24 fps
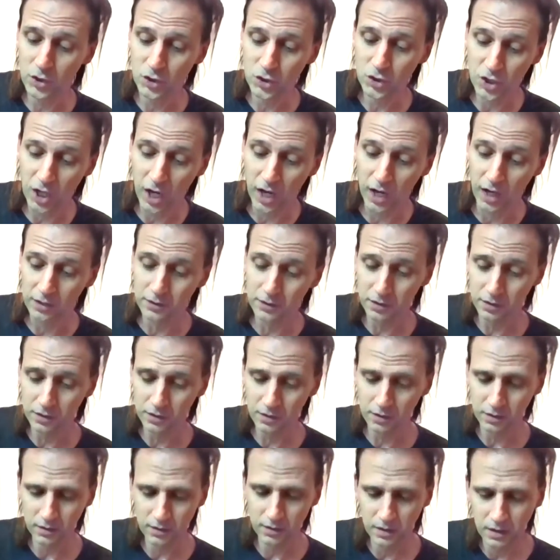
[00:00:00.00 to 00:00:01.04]

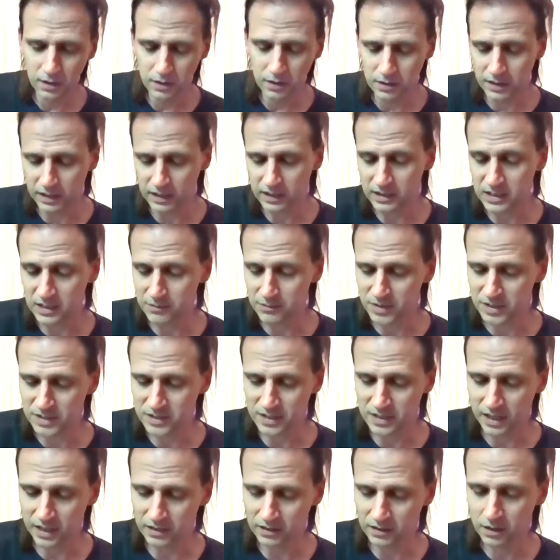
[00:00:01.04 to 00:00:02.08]
shared," Nicodemus
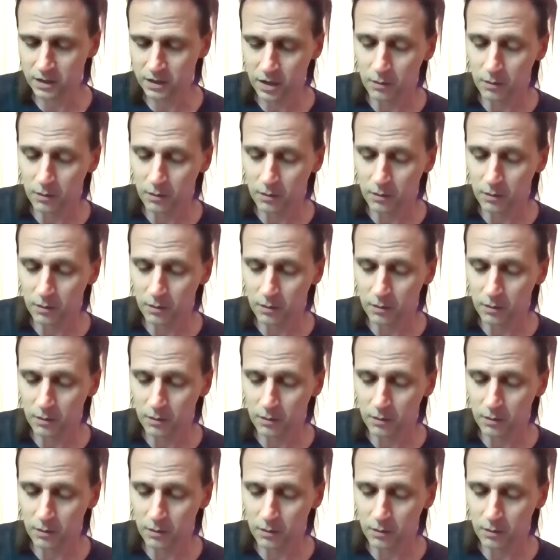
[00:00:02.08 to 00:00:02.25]
said,